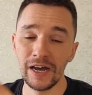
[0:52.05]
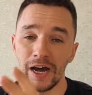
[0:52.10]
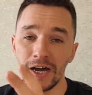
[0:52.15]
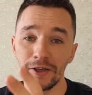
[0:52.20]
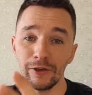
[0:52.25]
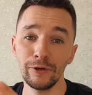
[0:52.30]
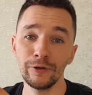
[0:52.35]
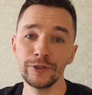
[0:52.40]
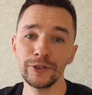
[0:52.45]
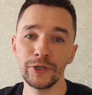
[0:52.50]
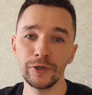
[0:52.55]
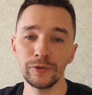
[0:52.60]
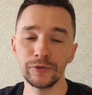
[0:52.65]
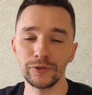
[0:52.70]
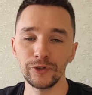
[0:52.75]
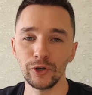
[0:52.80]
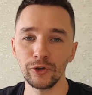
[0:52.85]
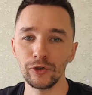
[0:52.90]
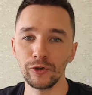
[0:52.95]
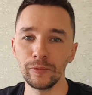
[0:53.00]
I also
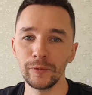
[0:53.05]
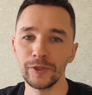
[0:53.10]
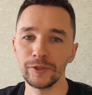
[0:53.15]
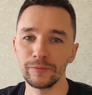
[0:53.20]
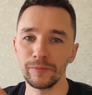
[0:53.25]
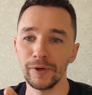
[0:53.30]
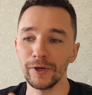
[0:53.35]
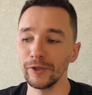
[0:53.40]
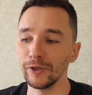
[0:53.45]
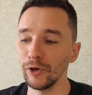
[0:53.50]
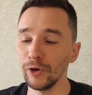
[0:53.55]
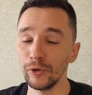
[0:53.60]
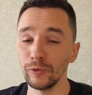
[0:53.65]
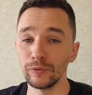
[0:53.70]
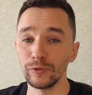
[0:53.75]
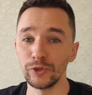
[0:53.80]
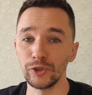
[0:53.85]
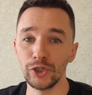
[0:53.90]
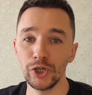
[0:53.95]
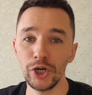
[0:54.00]
document my
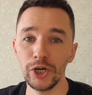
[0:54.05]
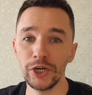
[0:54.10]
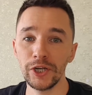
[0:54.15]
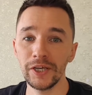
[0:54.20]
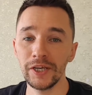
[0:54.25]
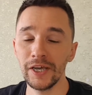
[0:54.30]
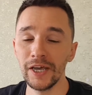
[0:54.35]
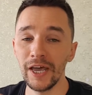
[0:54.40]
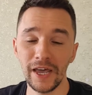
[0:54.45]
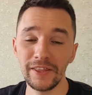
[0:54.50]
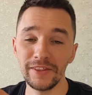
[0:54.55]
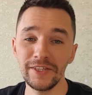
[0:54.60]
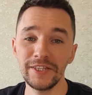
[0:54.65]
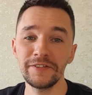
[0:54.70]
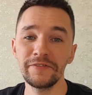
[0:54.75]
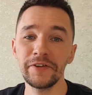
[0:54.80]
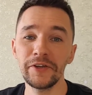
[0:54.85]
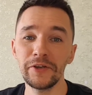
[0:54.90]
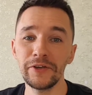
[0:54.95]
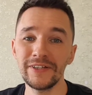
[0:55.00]
own journey, and
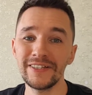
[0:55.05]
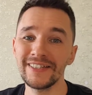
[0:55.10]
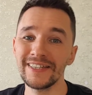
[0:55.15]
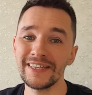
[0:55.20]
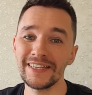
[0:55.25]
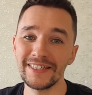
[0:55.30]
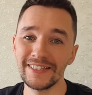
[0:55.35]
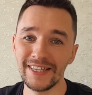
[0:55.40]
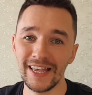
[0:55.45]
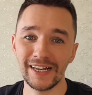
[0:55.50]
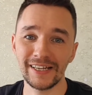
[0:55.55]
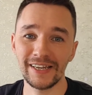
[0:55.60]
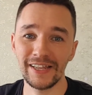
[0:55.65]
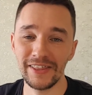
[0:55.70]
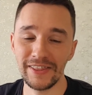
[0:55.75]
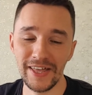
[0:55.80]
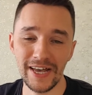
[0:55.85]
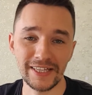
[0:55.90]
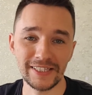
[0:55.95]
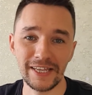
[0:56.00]
this video is
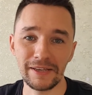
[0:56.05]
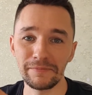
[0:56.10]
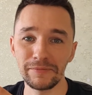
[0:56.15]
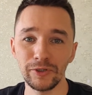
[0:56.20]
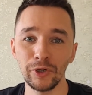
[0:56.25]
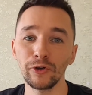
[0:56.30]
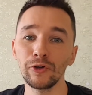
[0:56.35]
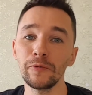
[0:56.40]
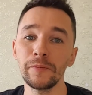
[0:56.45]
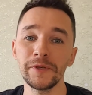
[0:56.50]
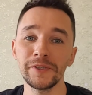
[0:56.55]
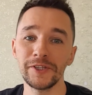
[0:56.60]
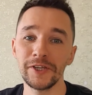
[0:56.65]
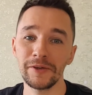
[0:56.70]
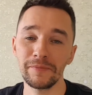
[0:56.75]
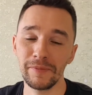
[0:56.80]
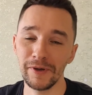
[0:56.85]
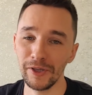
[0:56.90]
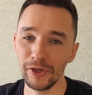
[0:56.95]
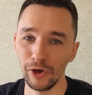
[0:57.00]
exactly that. I'm
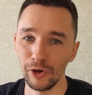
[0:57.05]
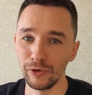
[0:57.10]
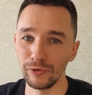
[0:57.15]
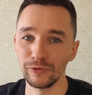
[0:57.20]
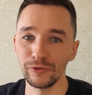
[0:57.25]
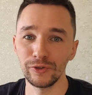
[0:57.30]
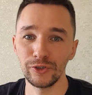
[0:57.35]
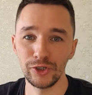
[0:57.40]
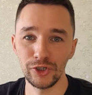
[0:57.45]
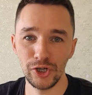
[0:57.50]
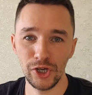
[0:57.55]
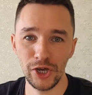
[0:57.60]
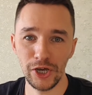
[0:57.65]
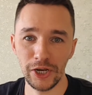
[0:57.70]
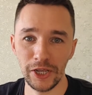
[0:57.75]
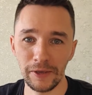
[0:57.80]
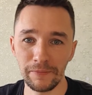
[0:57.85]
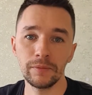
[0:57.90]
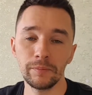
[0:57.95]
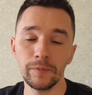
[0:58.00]
documenting my own
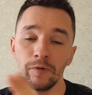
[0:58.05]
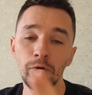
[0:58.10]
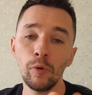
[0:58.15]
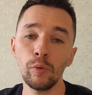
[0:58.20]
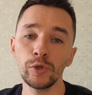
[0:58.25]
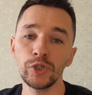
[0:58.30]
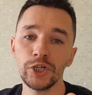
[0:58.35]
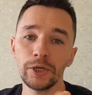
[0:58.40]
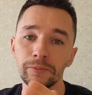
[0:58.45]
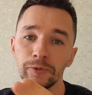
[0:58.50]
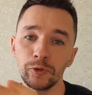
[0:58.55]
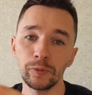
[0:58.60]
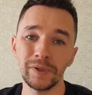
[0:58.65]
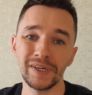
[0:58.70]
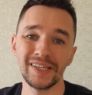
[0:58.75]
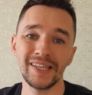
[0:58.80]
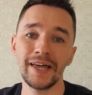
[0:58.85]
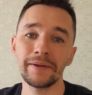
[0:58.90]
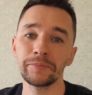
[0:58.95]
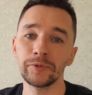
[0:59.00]
journey. Before we jump to my
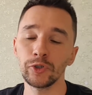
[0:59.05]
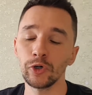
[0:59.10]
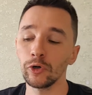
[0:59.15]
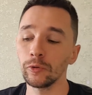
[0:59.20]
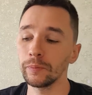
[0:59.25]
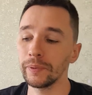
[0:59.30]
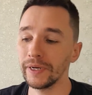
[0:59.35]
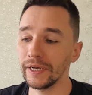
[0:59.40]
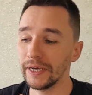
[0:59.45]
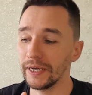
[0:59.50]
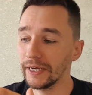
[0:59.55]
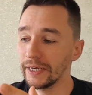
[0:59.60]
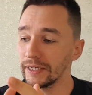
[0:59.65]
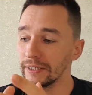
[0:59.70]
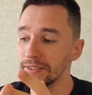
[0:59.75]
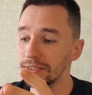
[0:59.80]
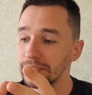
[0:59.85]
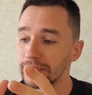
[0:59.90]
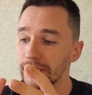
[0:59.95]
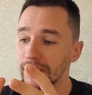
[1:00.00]
laptop,
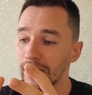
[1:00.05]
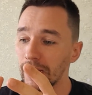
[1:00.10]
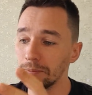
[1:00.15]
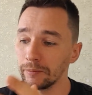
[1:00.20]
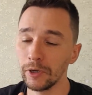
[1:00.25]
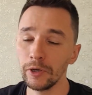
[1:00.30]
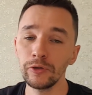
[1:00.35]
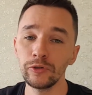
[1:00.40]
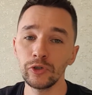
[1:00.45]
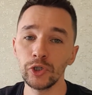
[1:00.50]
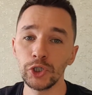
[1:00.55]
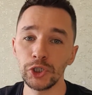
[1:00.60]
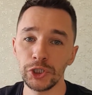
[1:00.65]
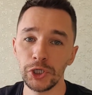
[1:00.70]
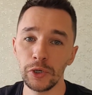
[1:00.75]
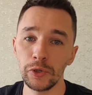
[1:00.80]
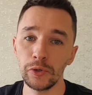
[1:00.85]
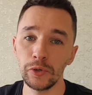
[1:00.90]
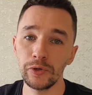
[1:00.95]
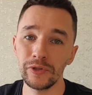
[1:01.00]
and I'm going to
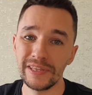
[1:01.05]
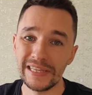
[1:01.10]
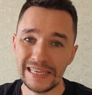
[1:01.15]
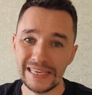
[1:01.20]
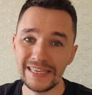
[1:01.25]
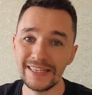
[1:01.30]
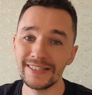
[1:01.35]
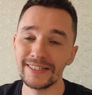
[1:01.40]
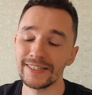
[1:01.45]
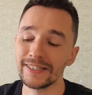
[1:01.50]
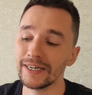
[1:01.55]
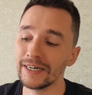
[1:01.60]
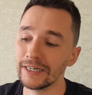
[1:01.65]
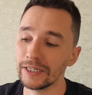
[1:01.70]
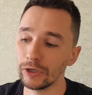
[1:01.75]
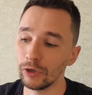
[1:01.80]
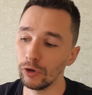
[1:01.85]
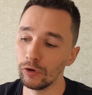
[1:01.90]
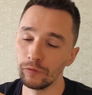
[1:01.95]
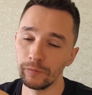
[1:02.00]
show you the
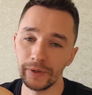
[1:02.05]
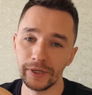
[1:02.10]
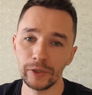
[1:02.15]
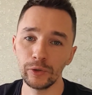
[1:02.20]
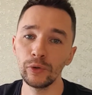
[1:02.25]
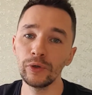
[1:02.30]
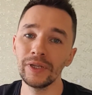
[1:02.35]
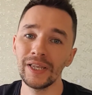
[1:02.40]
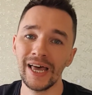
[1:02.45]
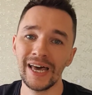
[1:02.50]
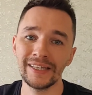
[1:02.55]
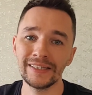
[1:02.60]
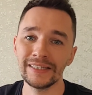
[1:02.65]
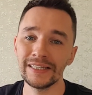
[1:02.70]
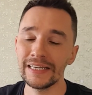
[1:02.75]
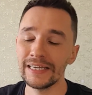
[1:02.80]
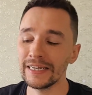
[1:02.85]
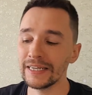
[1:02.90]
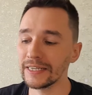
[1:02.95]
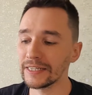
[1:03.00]
inside of my Google
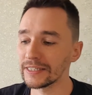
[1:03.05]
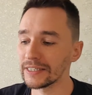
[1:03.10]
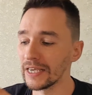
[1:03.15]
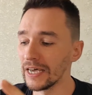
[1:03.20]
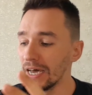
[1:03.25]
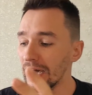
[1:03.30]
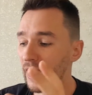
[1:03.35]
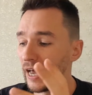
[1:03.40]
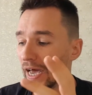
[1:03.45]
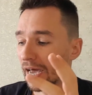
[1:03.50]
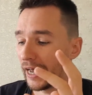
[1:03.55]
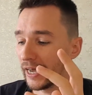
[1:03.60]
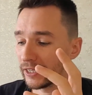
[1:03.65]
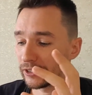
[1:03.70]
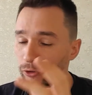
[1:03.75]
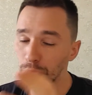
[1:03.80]
Analytics and